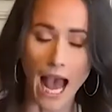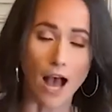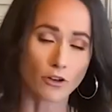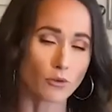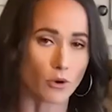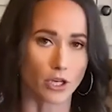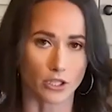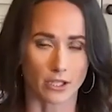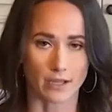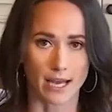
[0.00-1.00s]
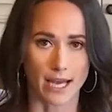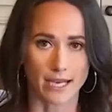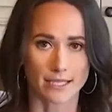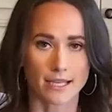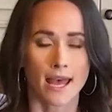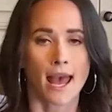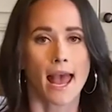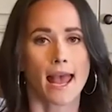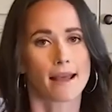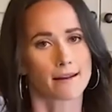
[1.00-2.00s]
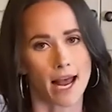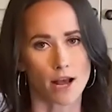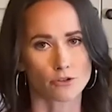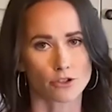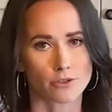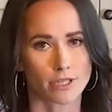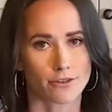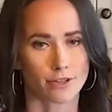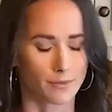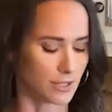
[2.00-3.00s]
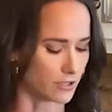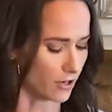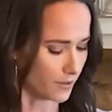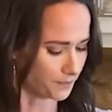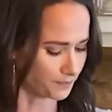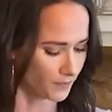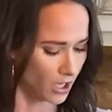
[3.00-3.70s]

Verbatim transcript: how you want your glaze and how juicy your lemons are.